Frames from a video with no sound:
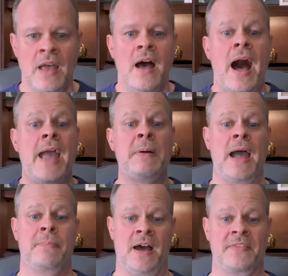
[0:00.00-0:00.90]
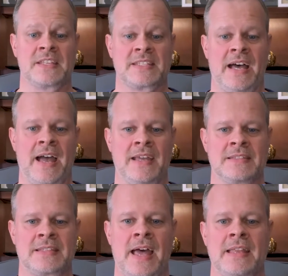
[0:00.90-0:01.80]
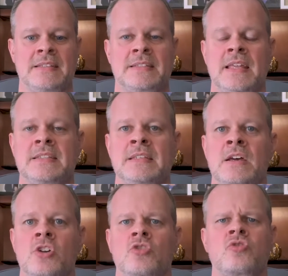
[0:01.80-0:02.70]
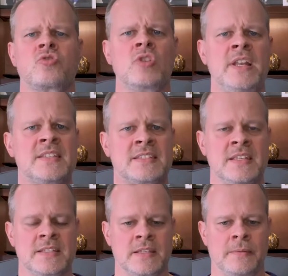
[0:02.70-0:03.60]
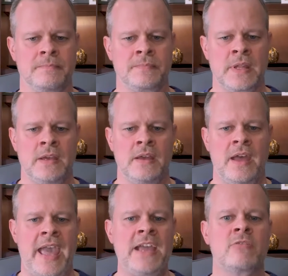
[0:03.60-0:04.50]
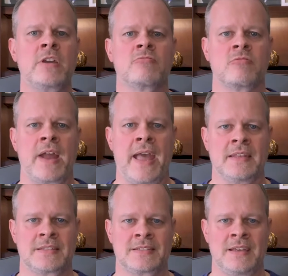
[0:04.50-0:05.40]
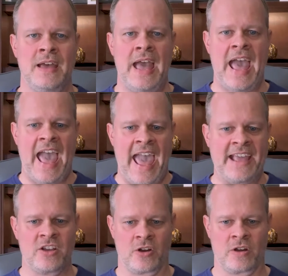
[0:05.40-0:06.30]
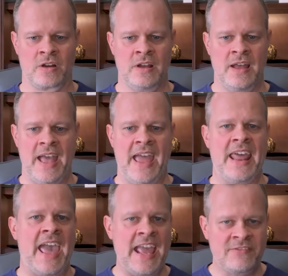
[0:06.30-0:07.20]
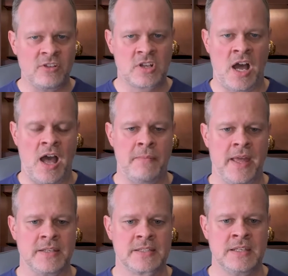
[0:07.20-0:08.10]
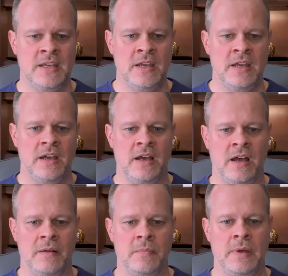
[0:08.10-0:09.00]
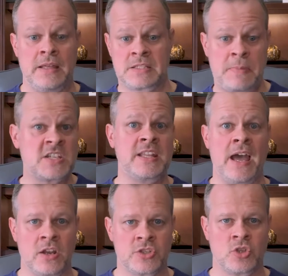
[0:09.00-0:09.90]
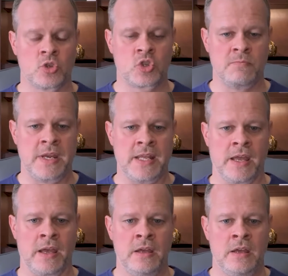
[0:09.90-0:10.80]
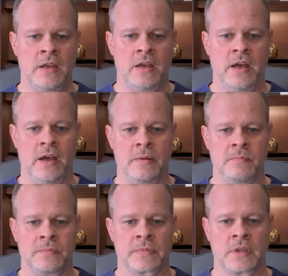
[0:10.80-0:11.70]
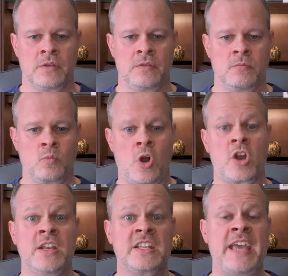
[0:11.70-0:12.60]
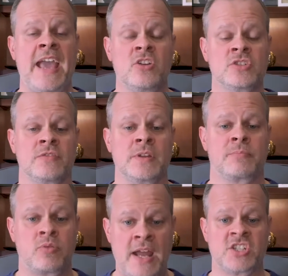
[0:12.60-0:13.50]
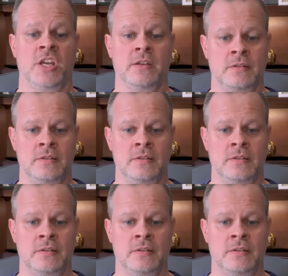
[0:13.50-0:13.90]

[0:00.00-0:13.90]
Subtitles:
I hypothesize that since criticism, angry rants, anger, and hateful comments, especially out on social media, are indicators of depression,